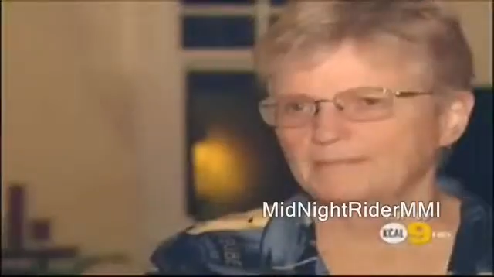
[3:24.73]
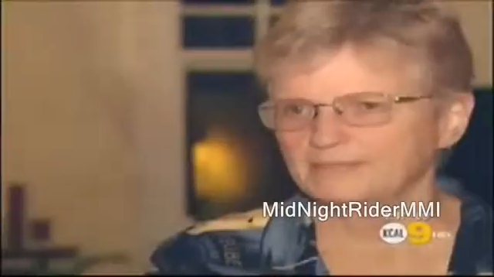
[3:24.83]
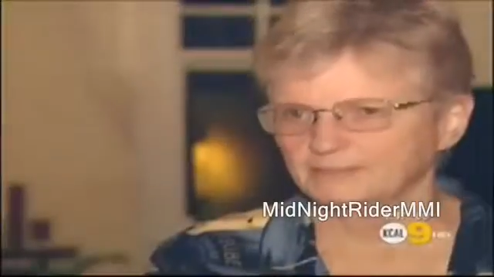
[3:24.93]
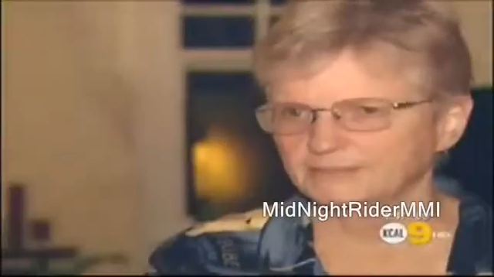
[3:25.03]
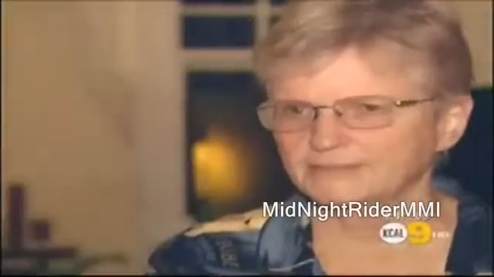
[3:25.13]

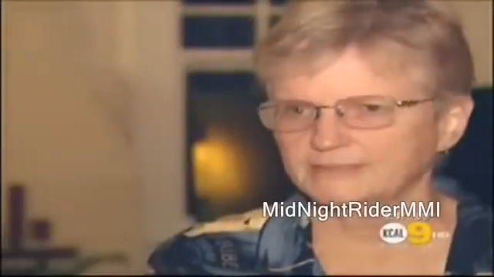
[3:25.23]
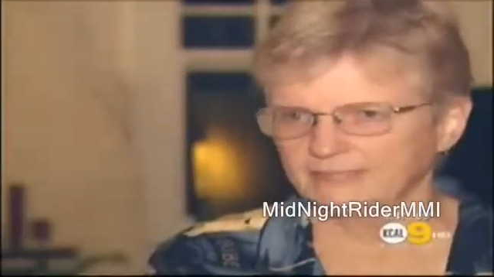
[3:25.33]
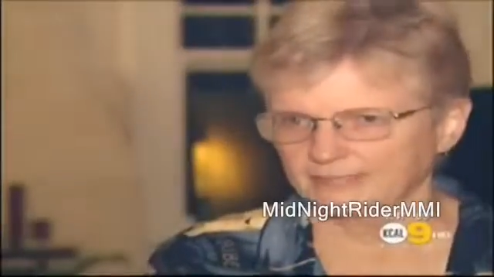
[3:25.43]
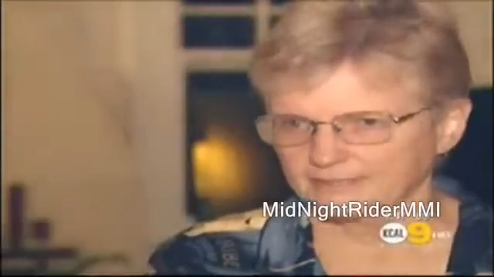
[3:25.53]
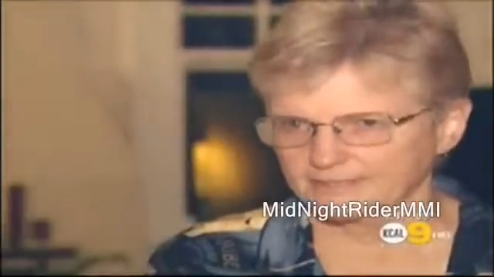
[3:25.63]
state
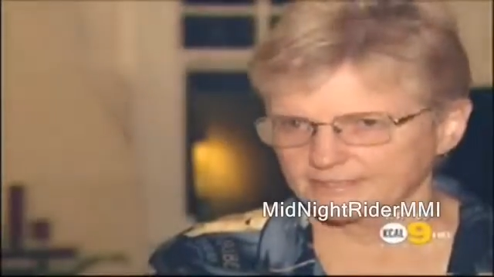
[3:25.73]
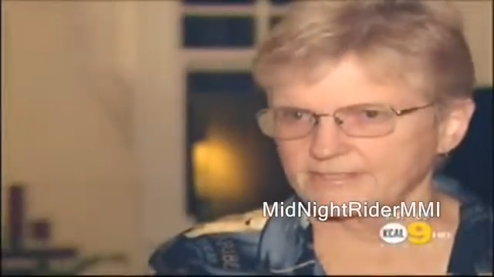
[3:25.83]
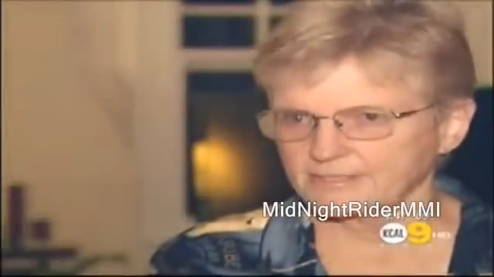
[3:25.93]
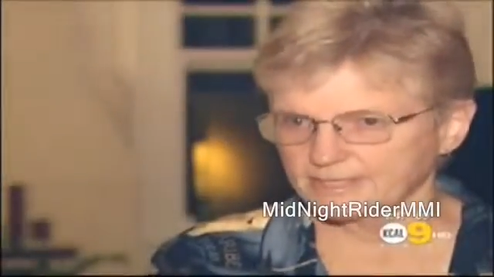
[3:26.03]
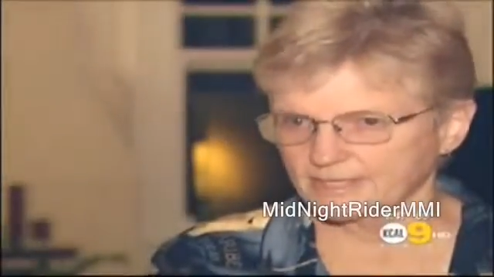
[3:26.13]
at this
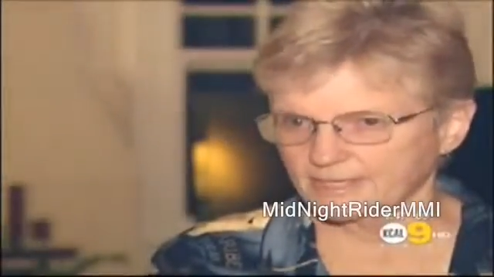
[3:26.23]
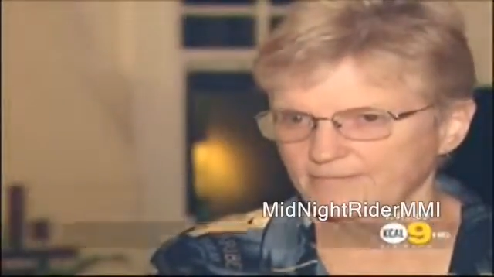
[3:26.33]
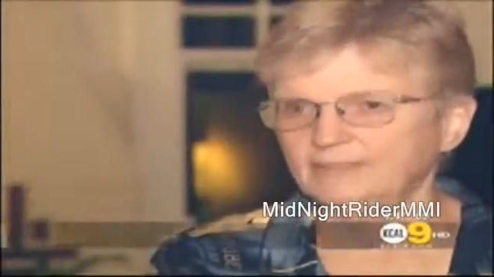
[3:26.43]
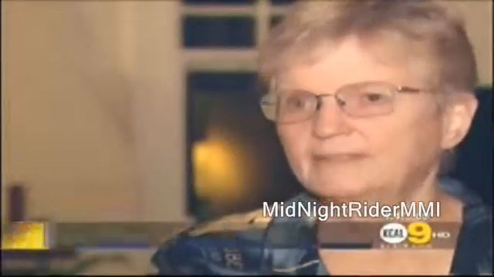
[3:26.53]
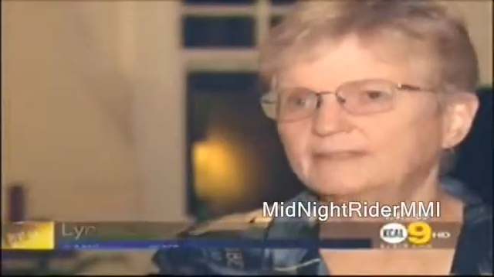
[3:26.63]
time
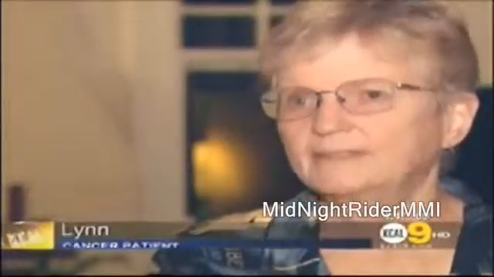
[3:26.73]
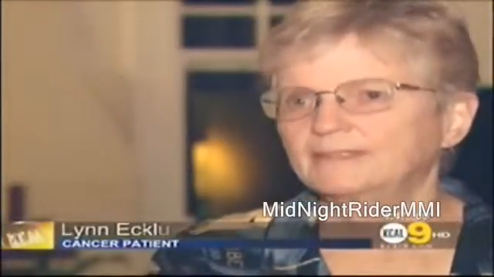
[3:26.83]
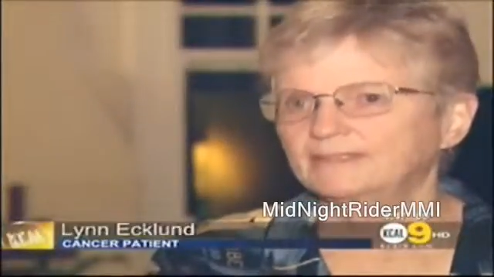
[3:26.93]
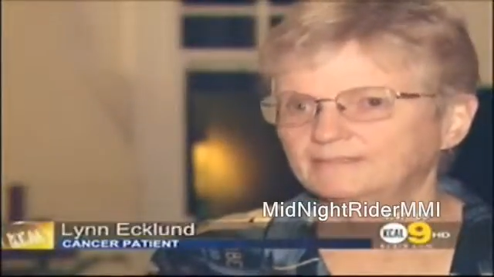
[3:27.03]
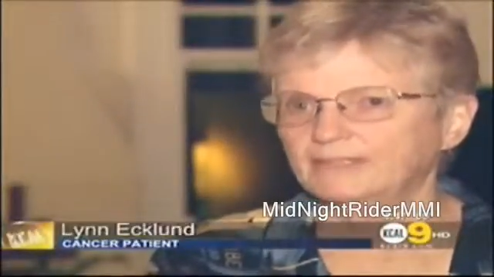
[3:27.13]
if
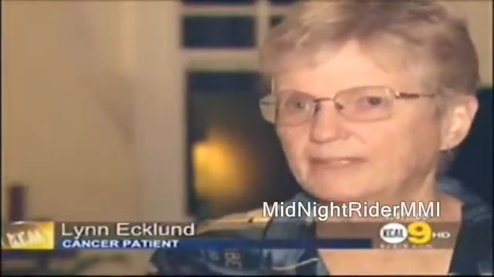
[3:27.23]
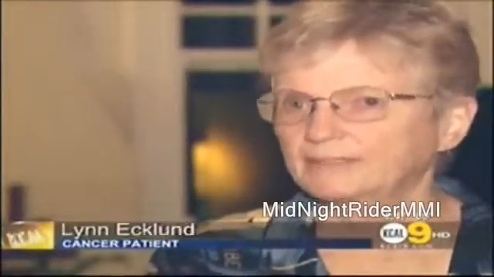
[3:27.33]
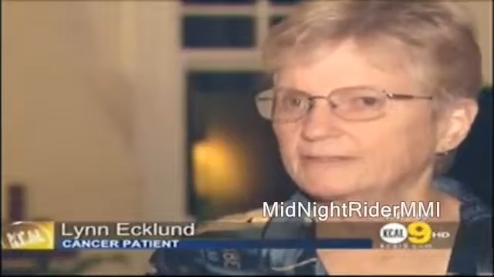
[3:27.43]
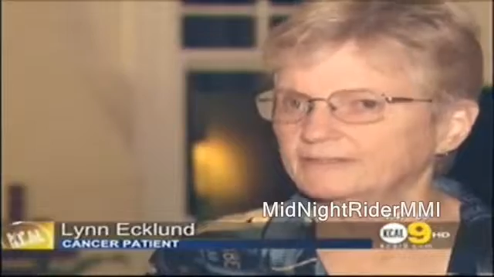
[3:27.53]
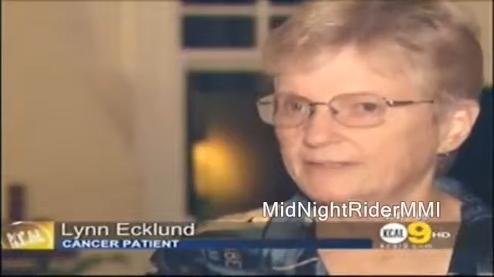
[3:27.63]
I
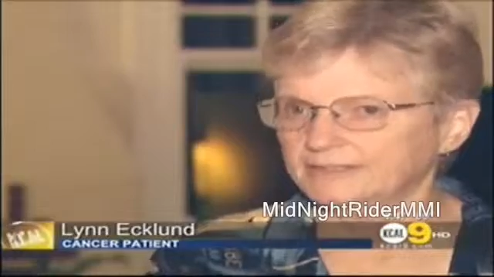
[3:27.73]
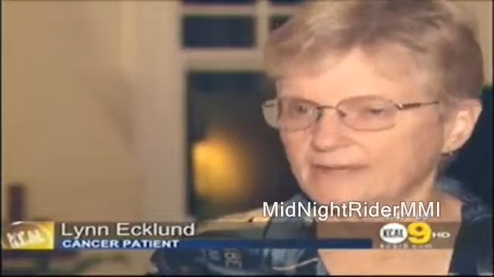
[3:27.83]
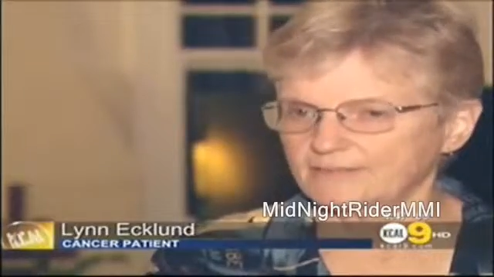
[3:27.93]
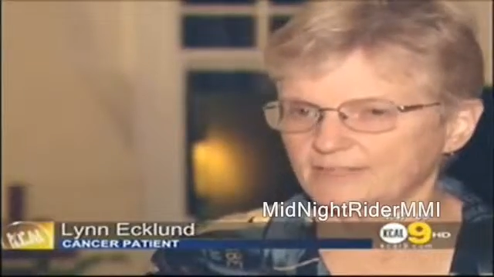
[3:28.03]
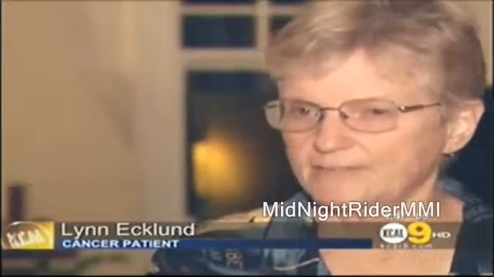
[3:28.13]
did have
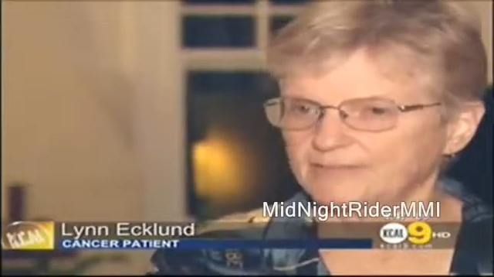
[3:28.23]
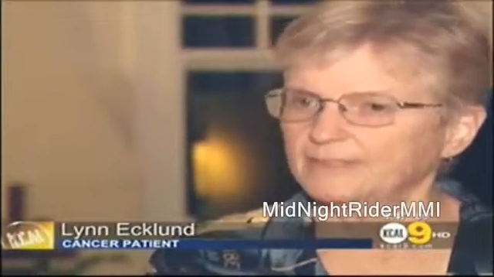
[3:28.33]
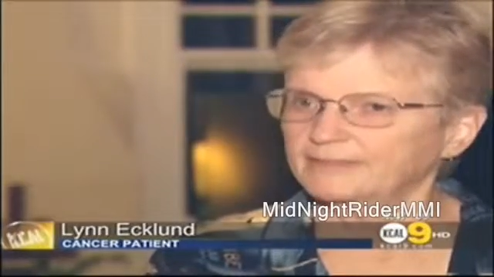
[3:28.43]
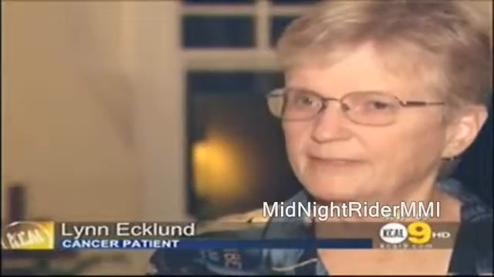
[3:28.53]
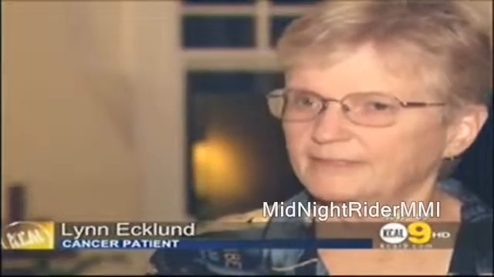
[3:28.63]
something like
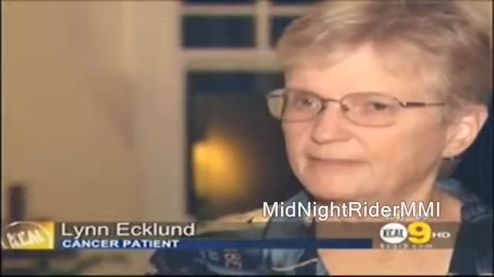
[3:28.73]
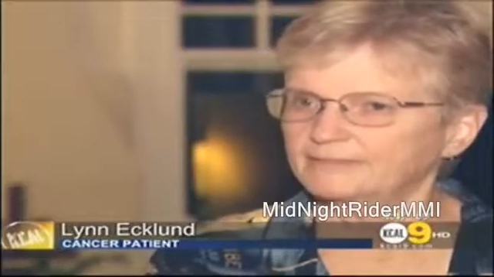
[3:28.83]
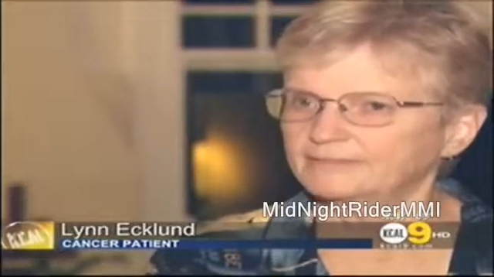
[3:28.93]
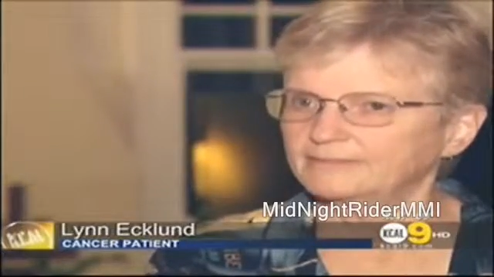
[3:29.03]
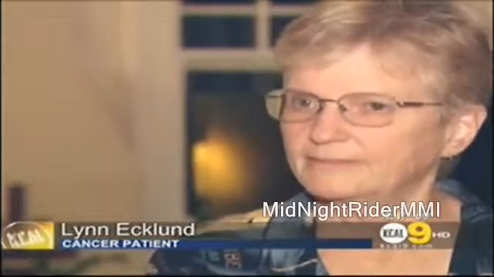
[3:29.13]
that,
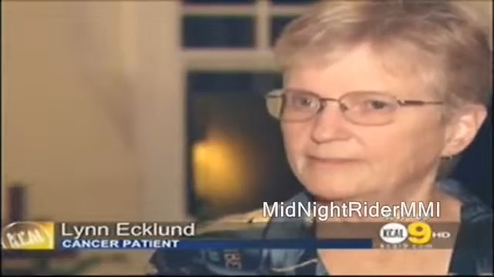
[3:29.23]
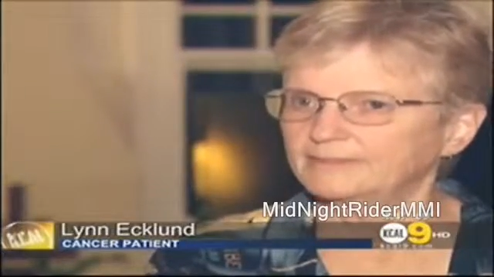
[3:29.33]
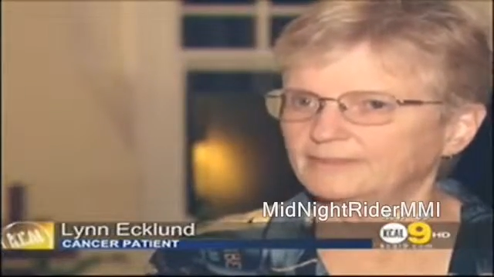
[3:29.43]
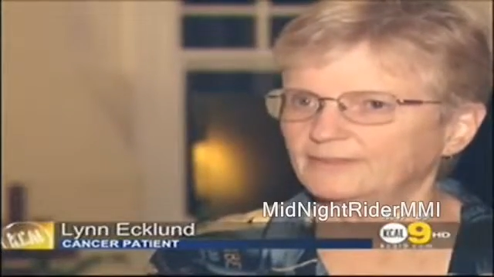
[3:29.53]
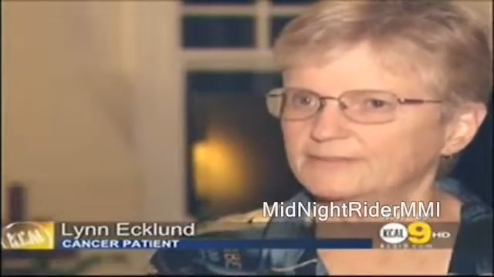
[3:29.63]
you
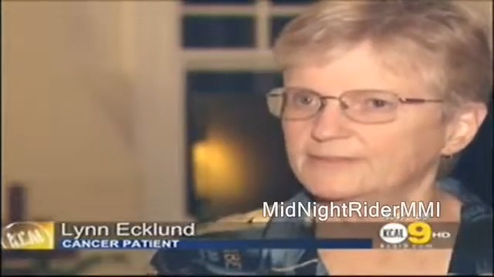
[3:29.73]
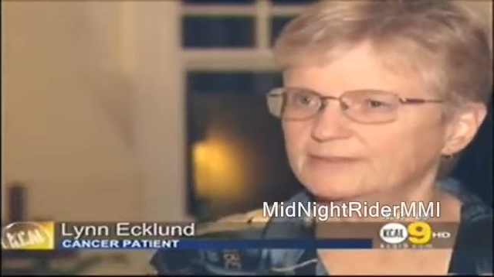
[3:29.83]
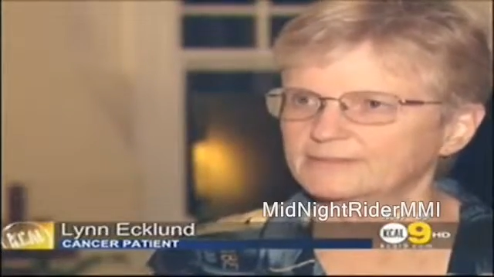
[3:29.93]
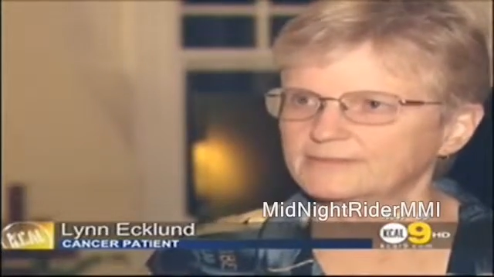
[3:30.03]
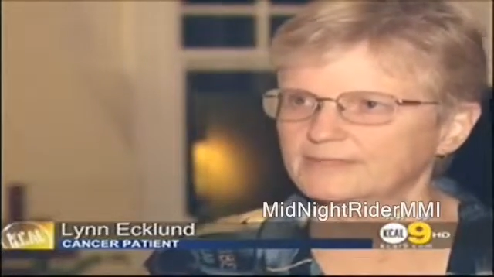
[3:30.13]
know, to
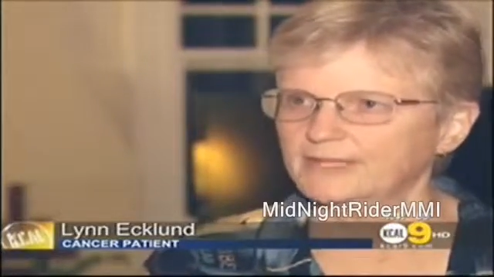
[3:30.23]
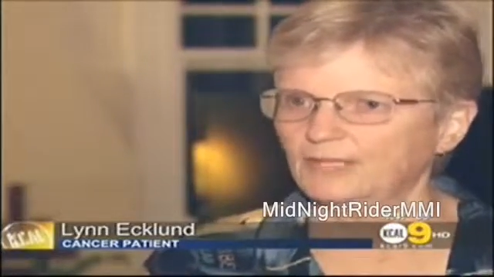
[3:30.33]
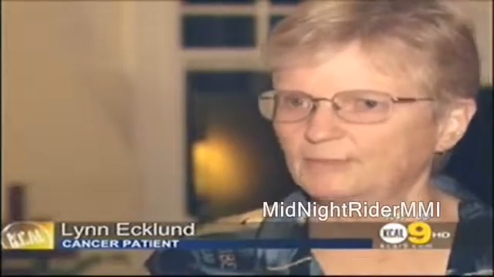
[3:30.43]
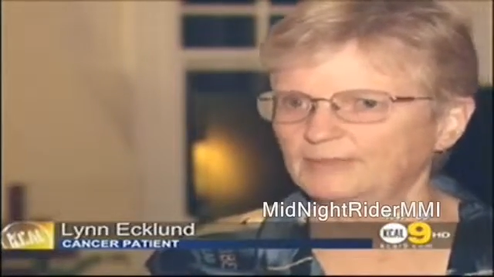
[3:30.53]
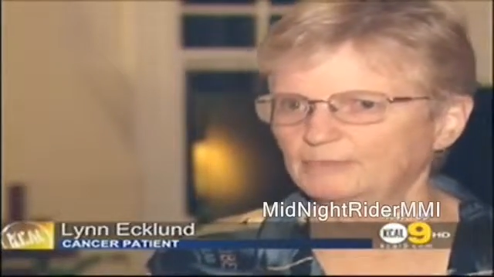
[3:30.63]
help
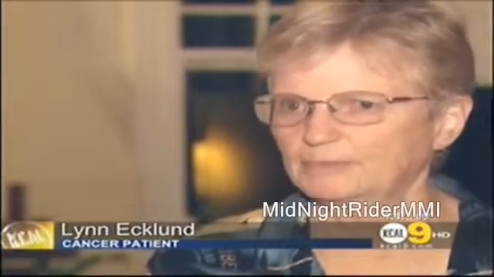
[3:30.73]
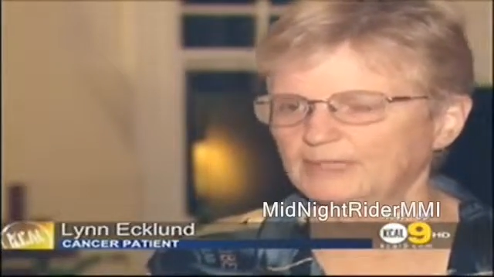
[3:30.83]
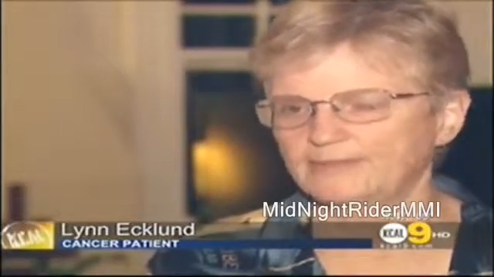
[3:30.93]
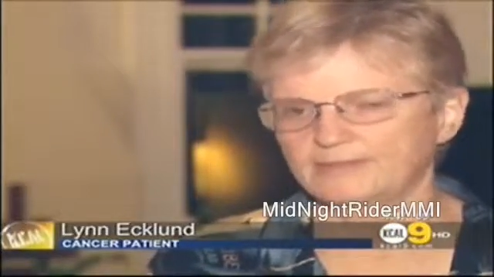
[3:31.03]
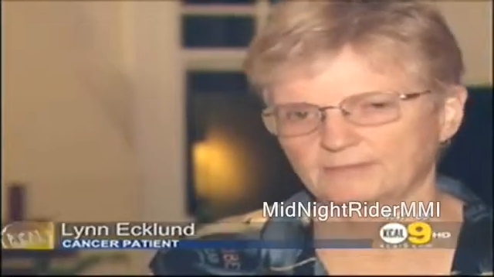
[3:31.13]
me, I think
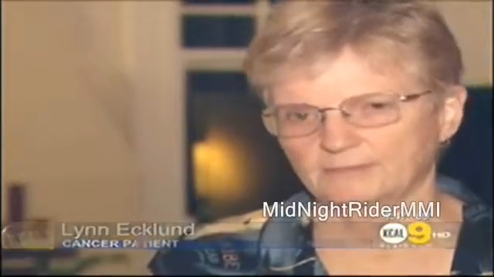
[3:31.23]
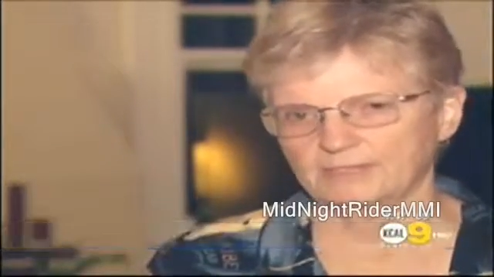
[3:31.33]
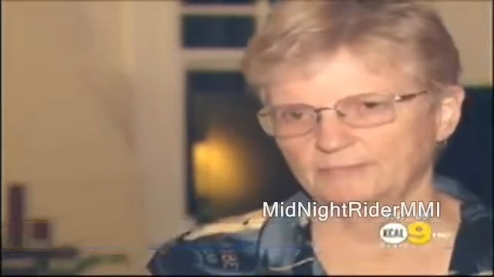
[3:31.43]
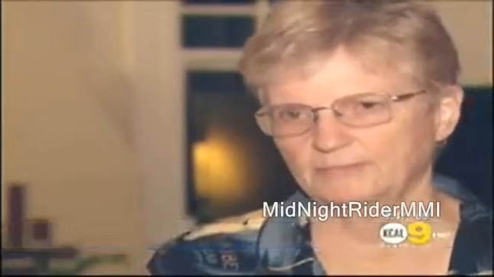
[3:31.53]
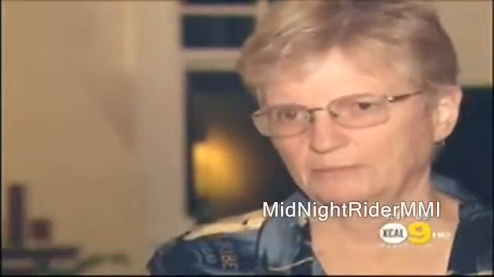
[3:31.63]
it would help me
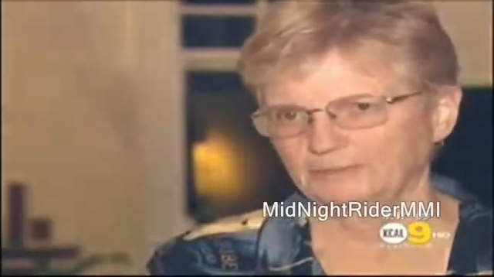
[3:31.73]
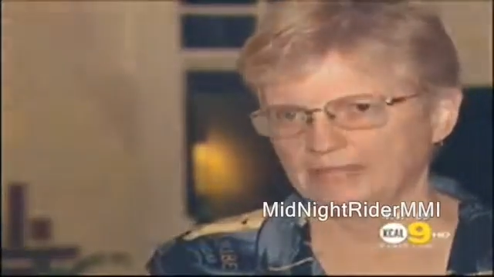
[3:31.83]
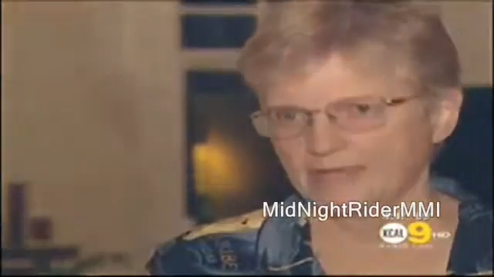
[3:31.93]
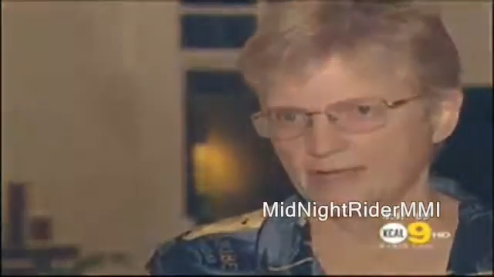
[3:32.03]
relax.